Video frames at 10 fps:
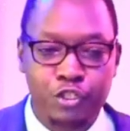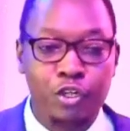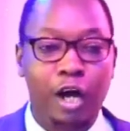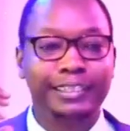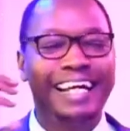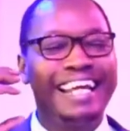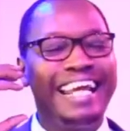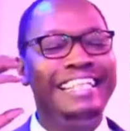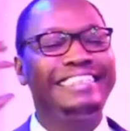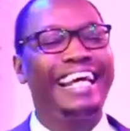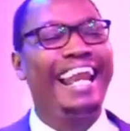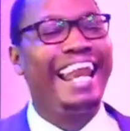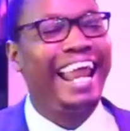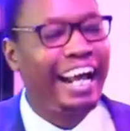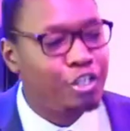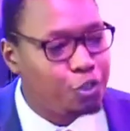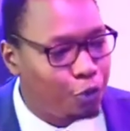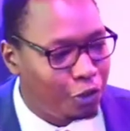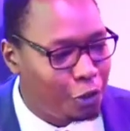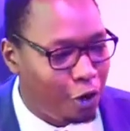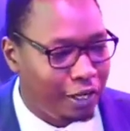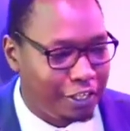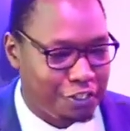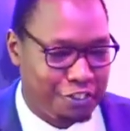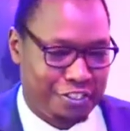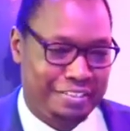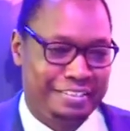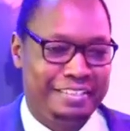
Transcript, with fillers: not an intellectual knowledge,